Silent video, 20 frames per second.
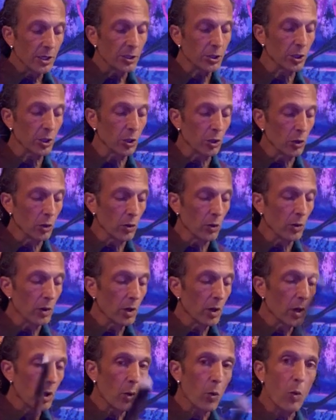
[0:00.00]
to
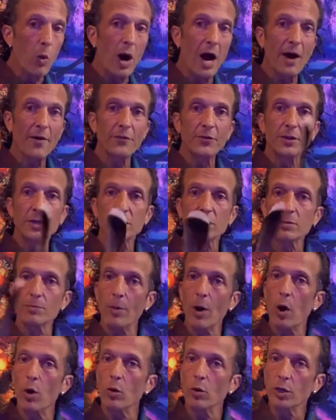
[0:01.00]
waft the
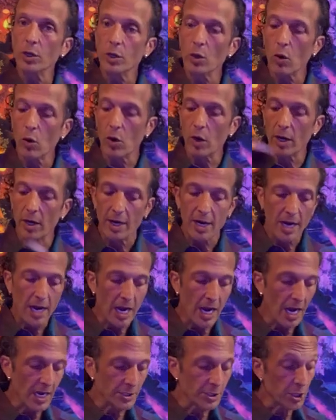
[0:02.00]
smoke your
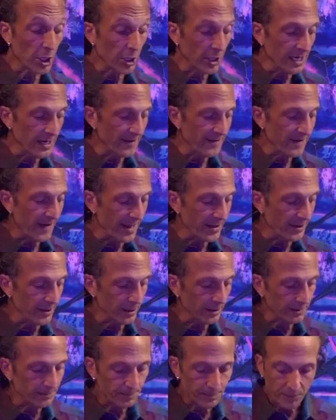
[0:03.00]
turkey
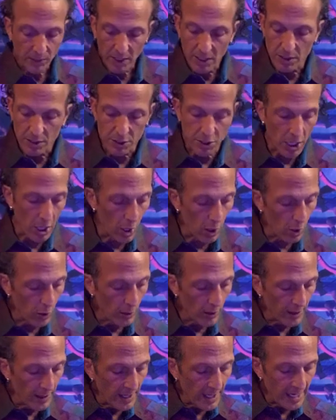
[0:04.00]
feather.
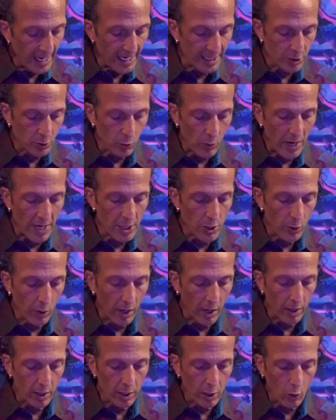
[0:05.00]
So it's when you
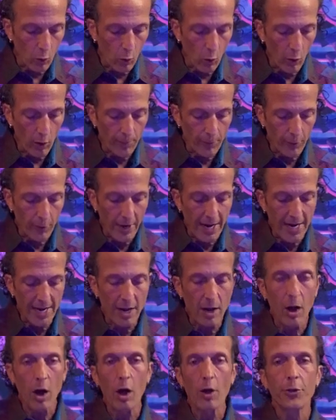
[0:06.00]
are
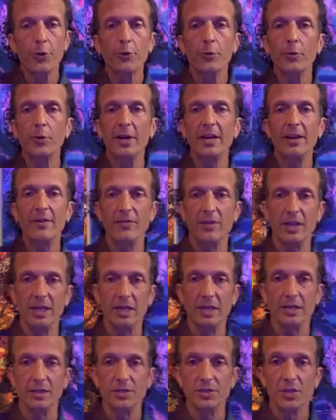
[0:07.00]
incorporating all three of
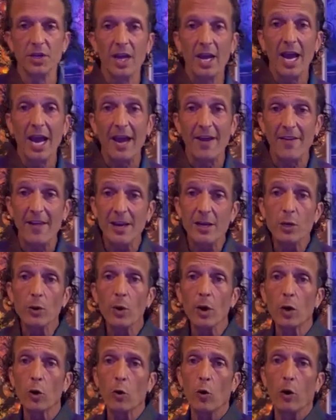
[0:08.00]
these, and then you
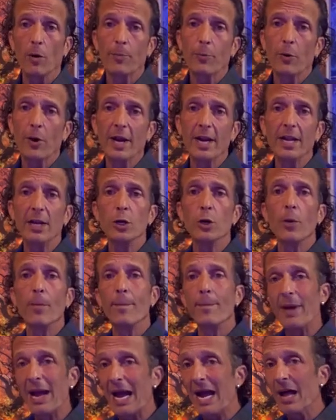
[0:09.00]
incorporate in your
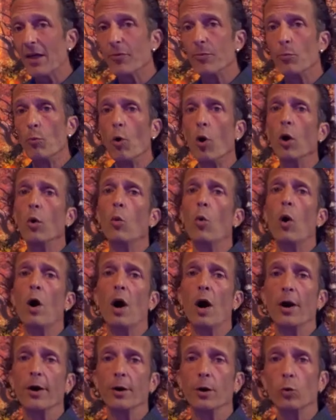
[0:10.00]
bath more
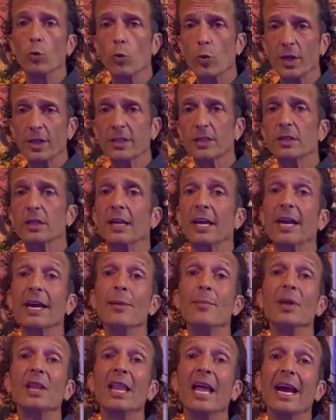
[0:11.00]
water with the
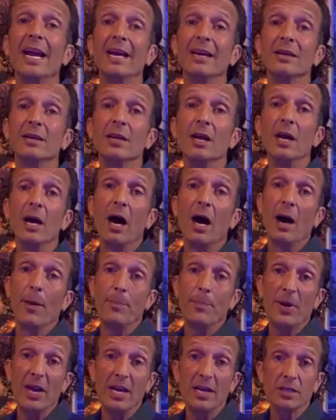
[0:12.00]
Himalayan
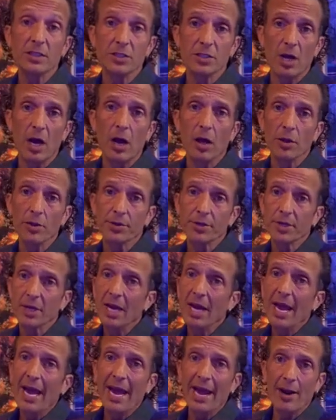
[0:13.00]
pink salt
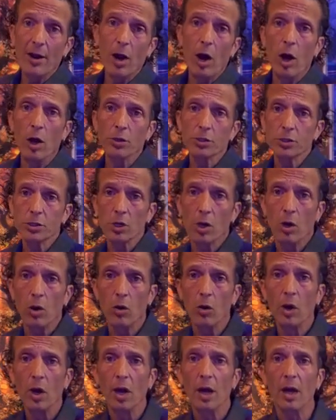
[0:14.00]
and
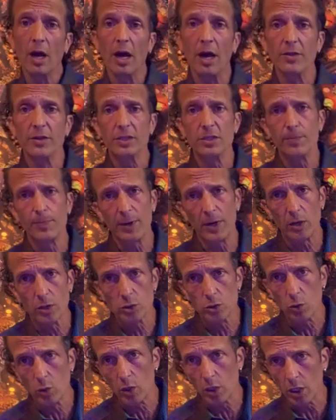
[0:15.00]
also the
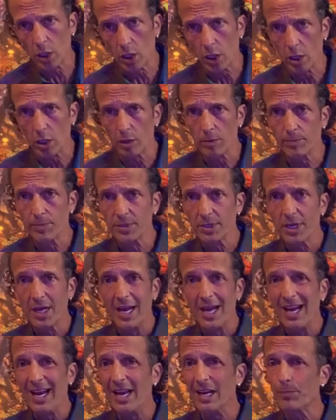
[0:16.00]
spiritual herbs,
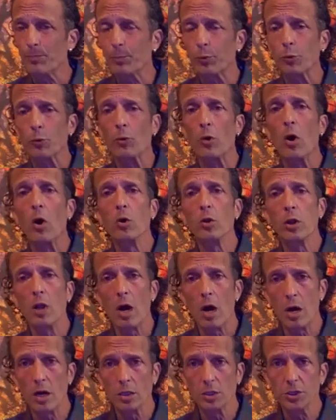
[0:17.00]
it
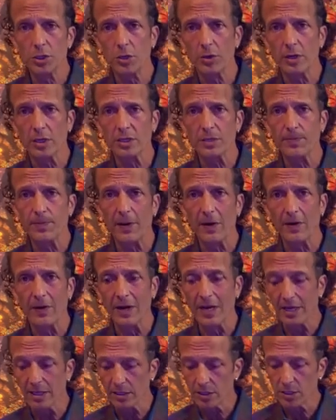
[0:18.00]
prolongs your
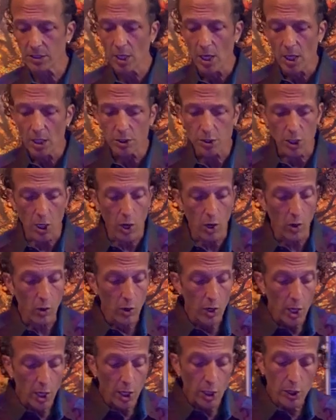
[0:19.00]
experience.
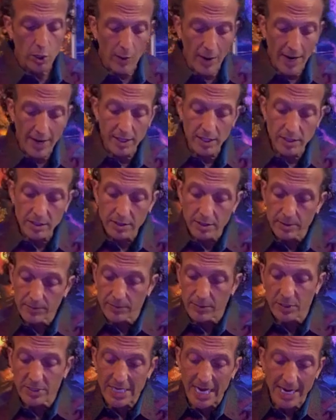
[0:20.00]
So you want to
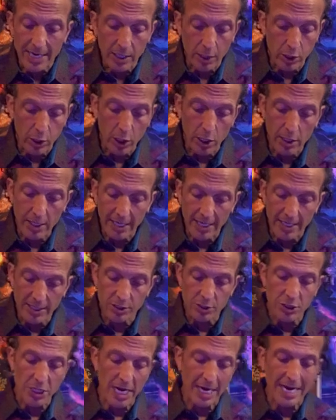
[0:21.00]
take a look and
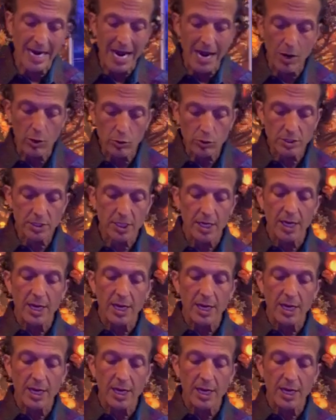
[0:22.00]
check out